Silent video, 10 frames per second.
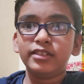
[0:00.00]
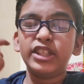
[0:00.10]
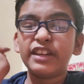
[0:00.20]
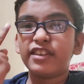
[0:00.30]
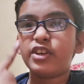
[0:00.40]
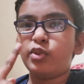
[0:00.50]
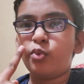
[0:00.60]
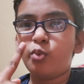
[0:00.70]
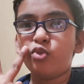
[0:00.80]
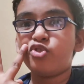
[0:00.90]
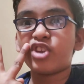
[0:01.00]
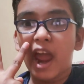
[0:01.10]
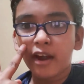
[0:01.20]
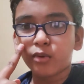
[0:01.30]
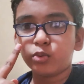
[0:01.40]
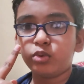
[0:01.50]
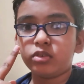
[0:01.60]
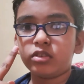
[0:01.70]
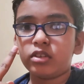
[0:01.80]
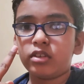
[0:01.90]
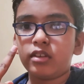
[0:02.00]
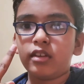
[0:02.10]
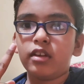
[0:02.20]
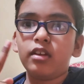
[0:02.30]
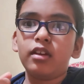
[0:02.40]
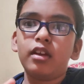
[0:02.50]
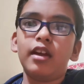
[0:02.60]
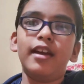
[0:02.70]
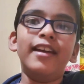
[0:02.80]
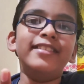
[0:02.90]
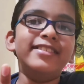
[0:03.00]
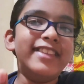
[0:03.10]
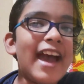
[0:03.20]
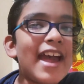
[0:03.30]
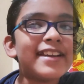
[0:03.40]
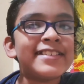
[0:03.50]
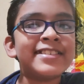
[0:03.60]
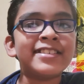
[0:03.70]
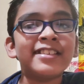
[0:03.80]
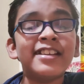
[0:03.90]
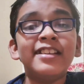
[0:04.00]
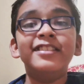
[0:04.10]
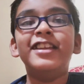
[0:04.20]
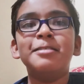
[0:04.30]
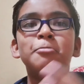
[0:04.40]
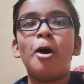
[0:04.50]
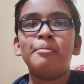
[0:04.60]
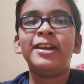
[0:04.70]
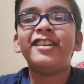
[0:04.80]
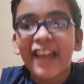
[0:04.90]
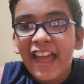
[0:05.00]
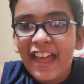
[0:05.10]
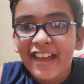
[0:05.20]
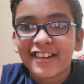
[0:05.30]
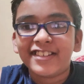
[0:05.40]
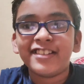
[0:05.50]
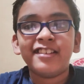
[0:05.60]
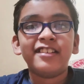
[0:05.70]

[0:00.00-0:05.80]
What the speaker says: There were two shadows, and that's their mom and dad.